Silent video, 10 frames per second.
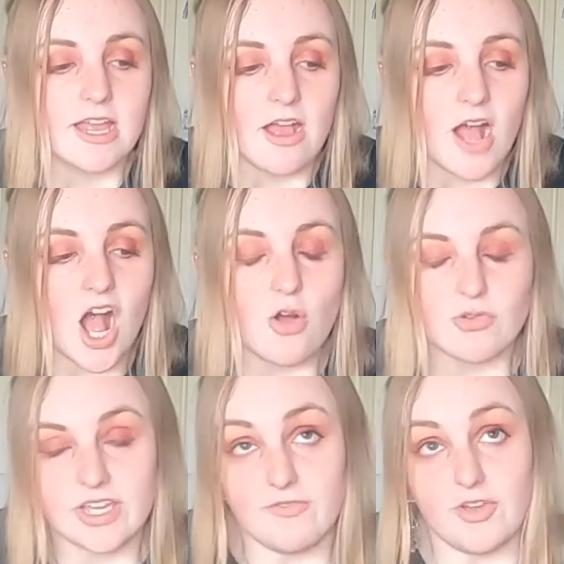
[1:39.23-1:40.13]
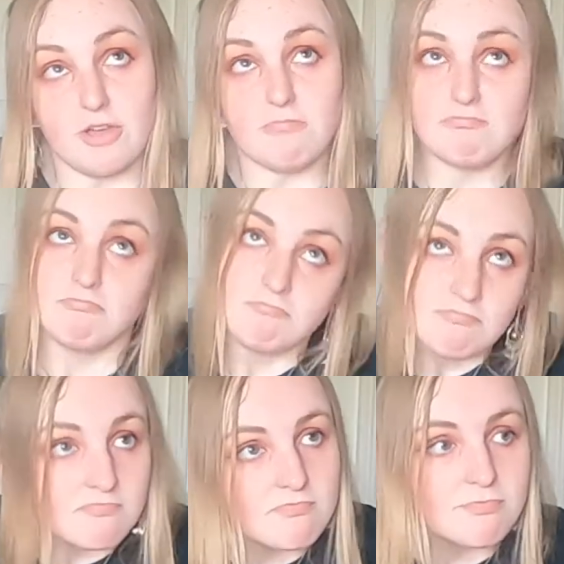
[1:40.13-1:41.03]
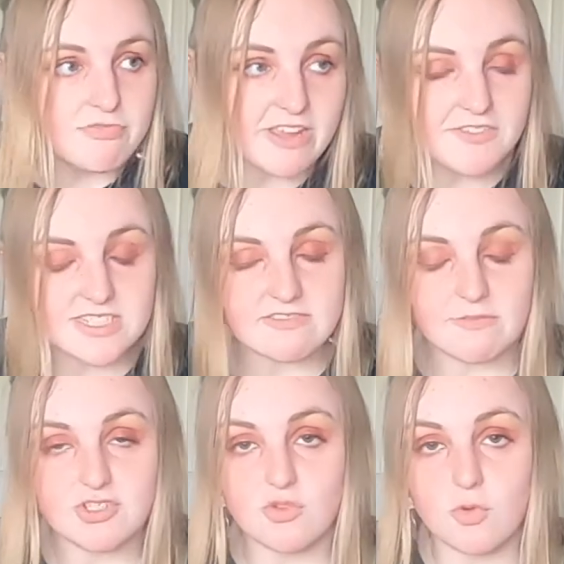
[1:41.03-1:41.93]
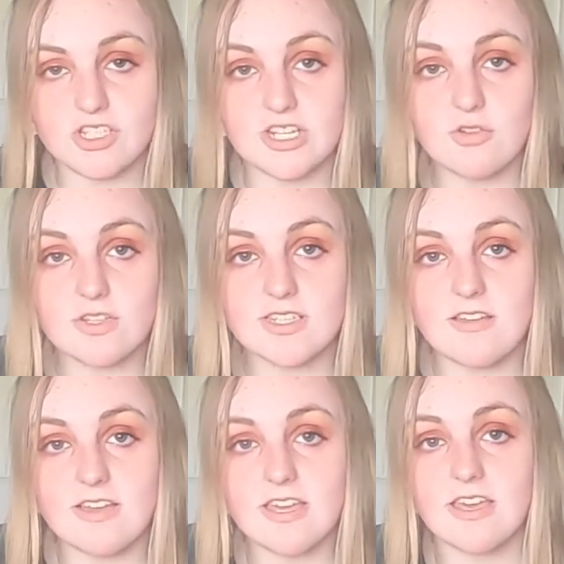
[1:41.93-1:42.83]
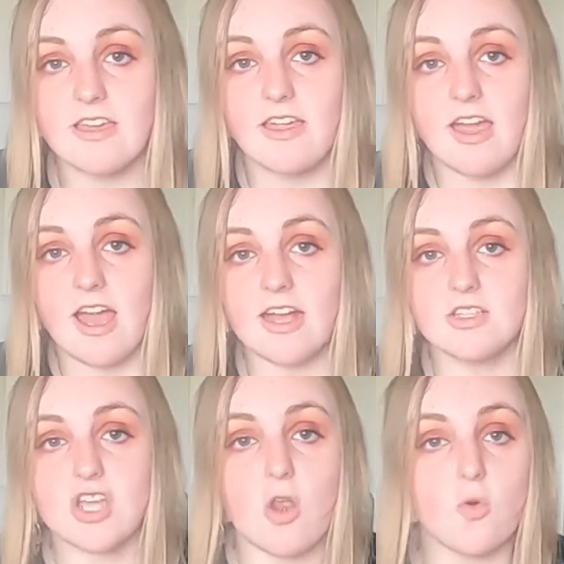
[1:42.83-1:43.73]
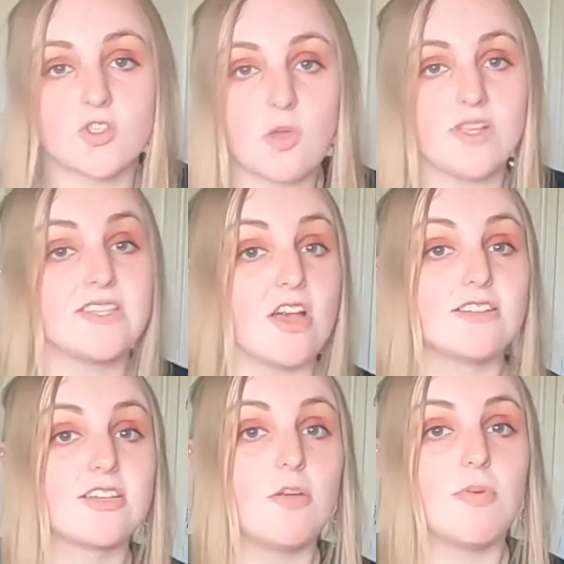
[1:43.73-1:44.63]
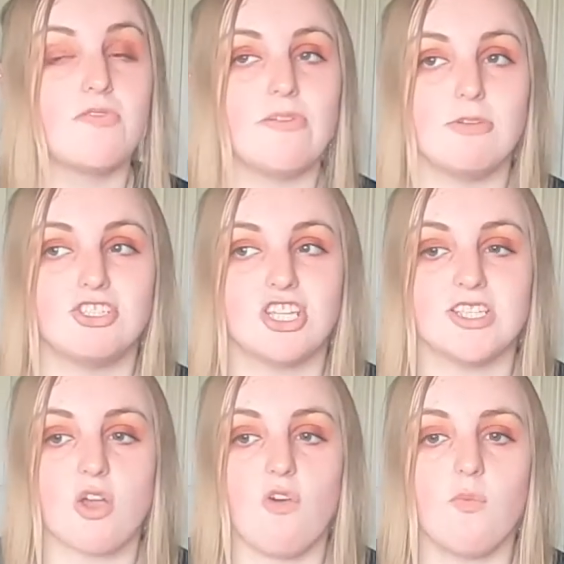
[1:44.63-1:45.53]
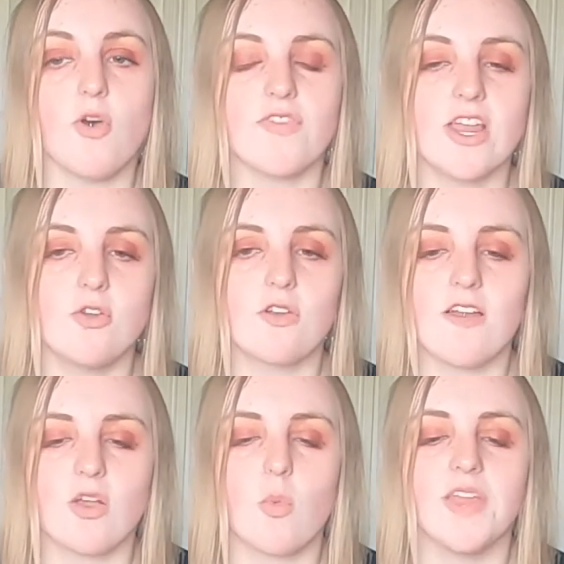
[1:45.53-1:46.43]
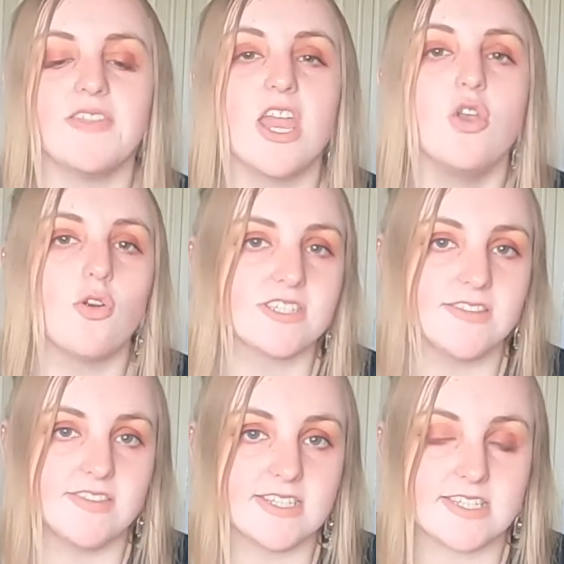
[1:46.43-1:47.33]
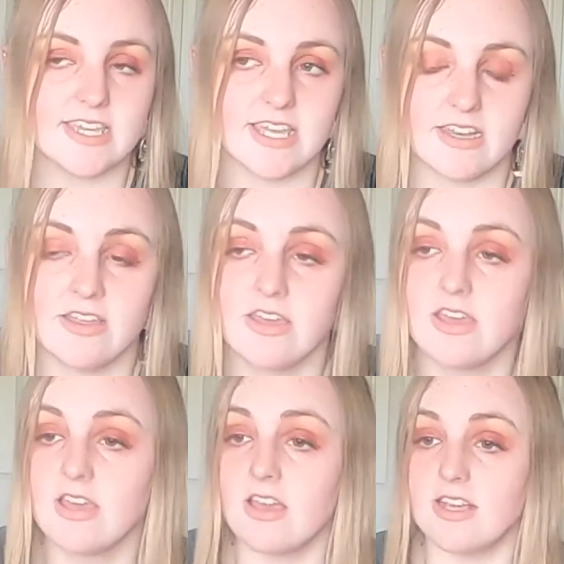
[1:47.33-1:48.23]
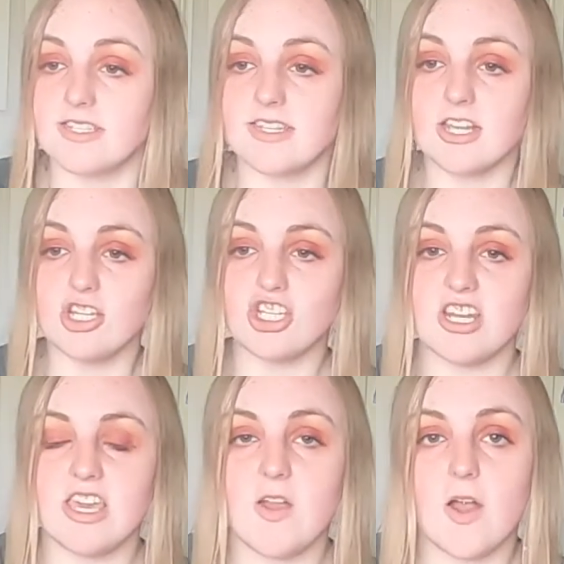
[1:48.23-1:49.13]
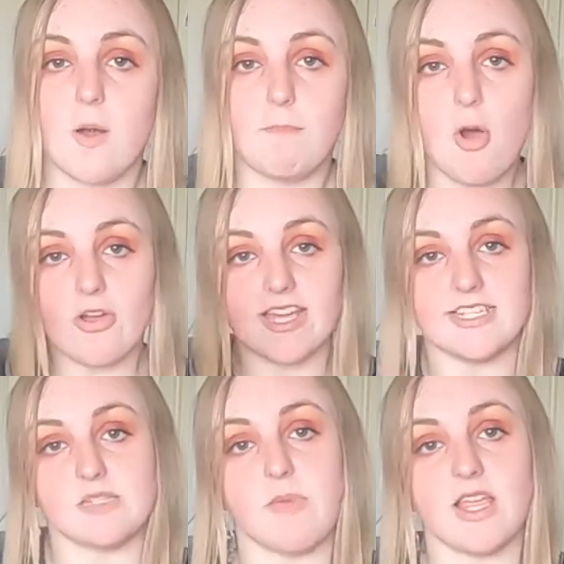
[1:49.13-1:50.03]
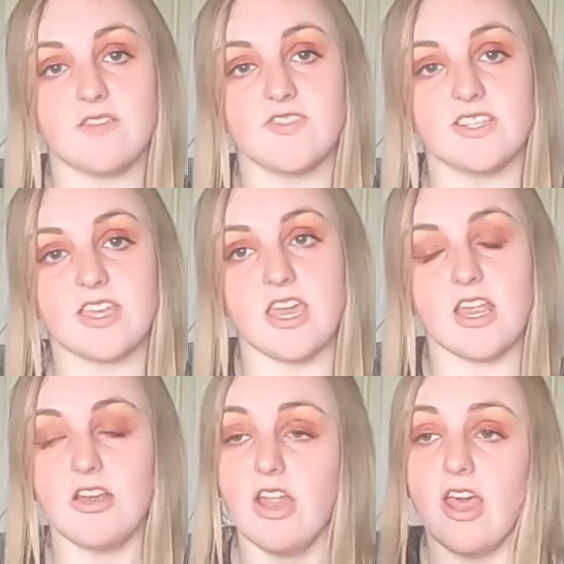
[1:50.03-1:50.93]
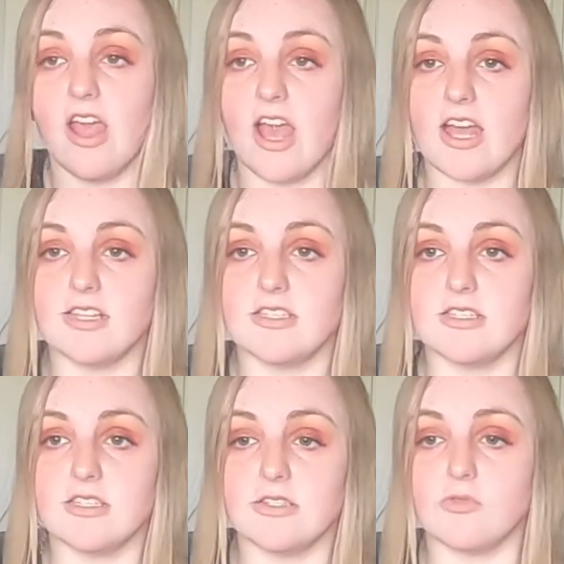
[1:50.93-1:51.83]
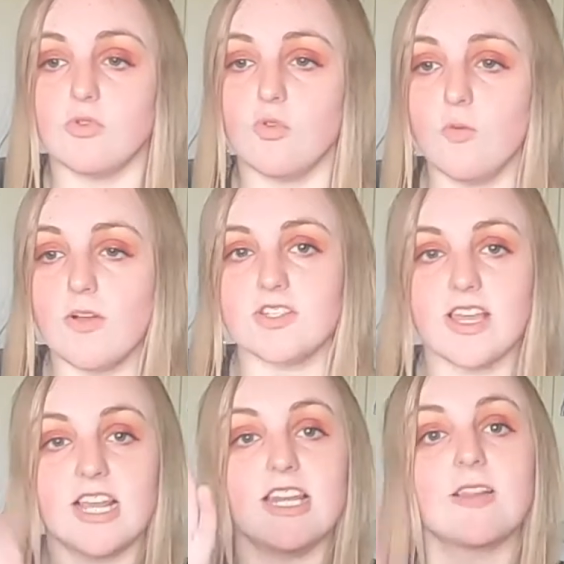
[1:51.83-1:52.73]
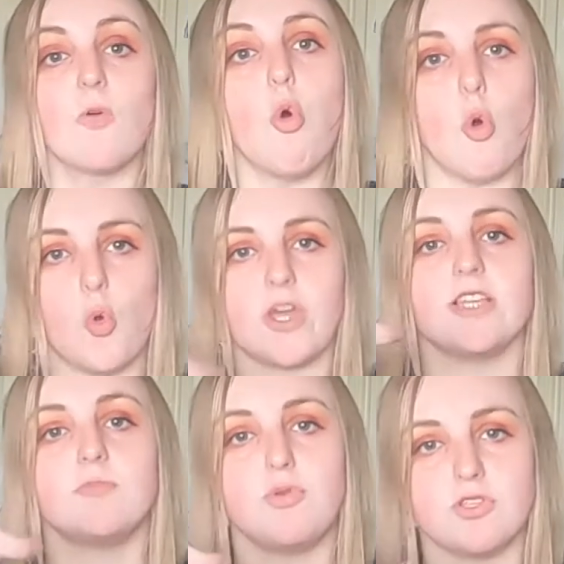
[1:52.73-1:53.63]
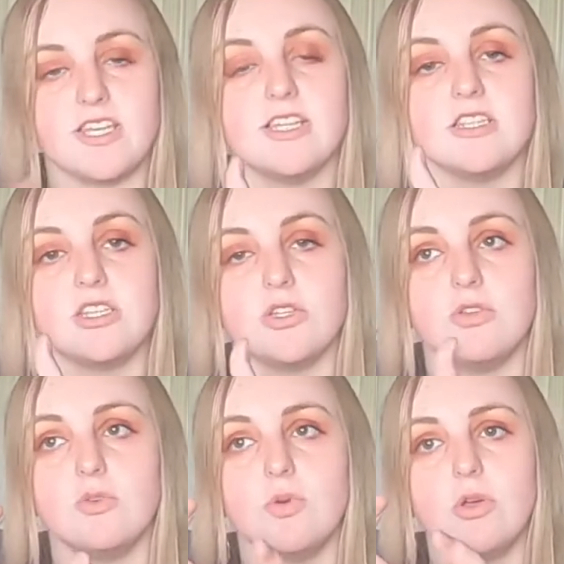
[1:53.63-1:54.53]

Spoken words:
I'll give a brief description of what it looks like, and I'll also insert a couple of images of what they look like when they're not in the skin. Essentially, a pocket is made in the skin and almost like a little hook is put into